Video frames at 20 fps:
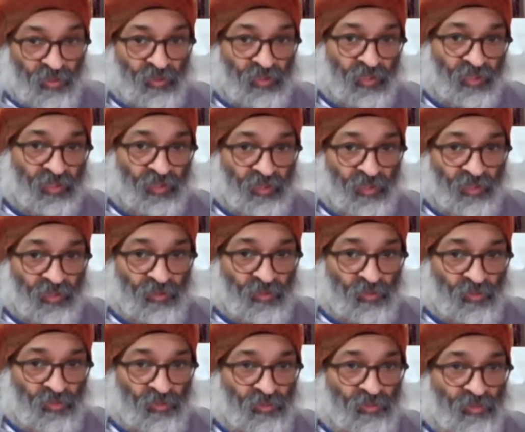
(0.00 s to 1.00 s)
and I
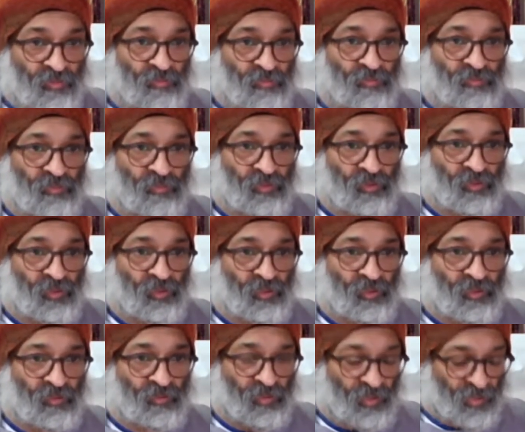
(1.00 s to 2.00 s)
don't
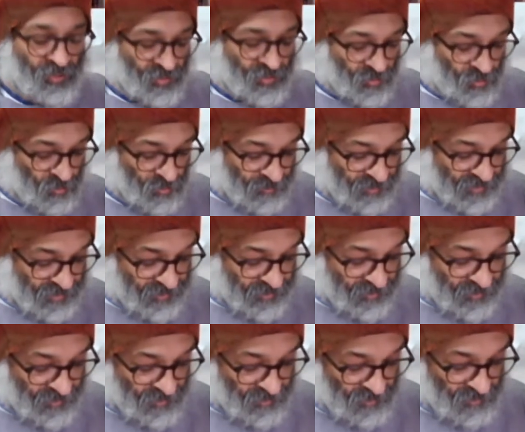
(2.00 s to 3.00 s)
cut out
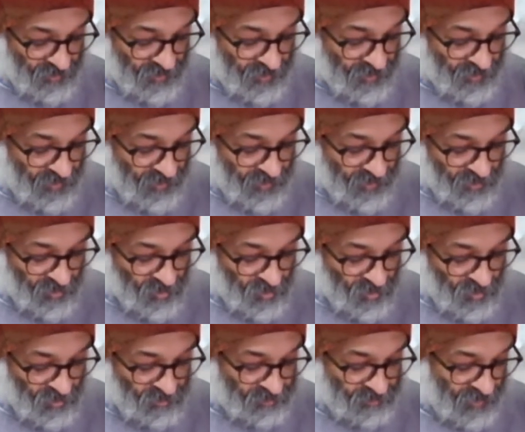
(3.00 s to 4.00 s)
my leader at
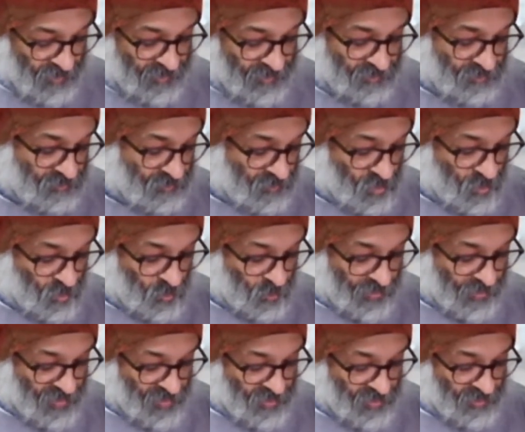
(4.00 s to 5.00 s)
all, and don't
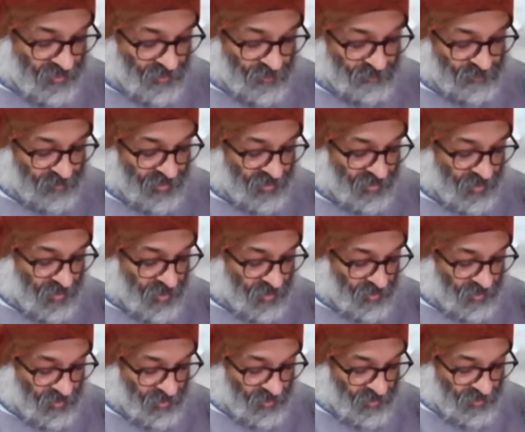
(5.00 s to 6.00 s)
waste any of my yarn
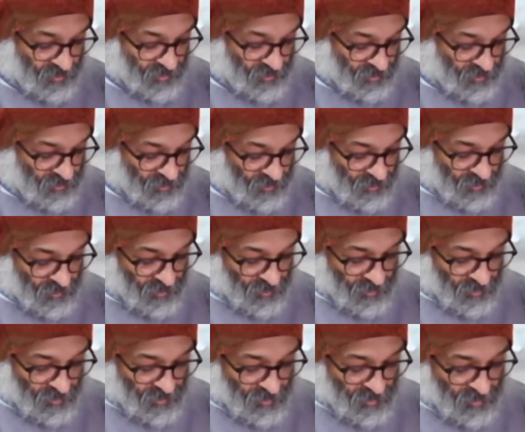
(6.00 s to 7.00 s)
either.
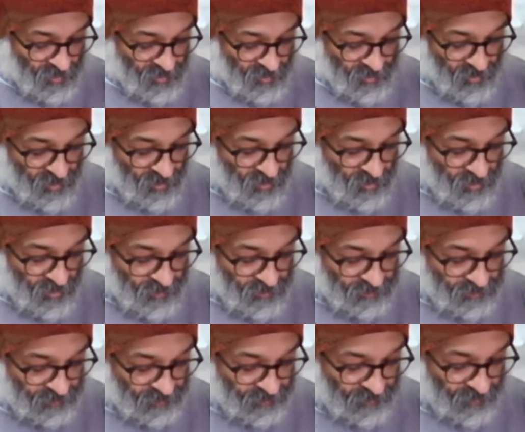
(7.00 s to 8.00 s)
So
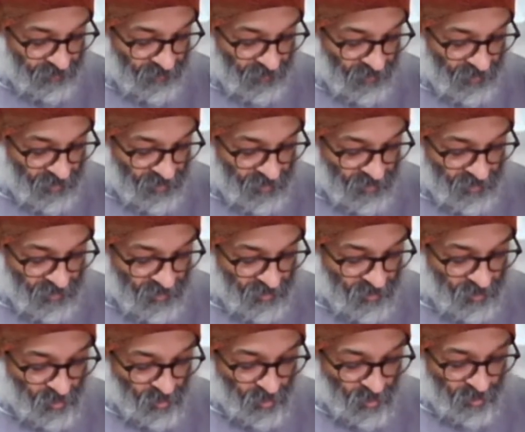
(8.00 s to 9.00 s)
just
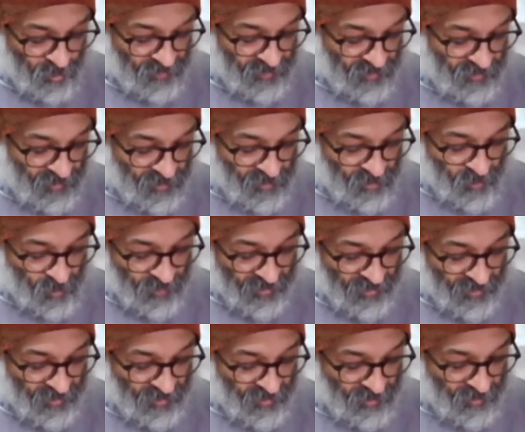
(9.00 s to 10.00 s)
go over this
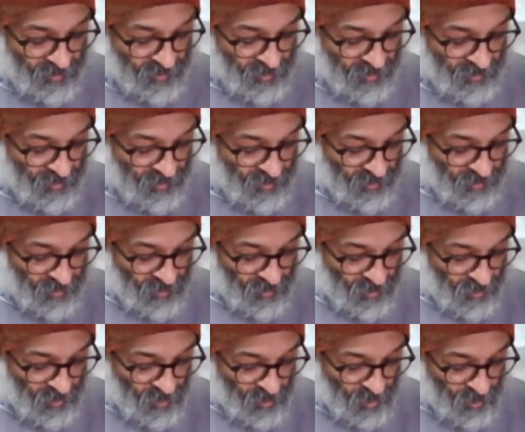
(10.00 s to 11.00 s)
way,
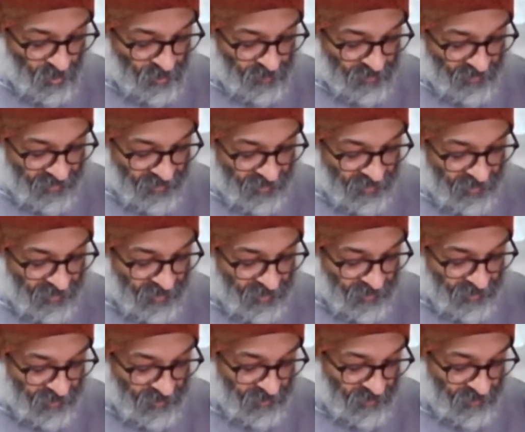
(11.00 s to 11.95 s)
over again,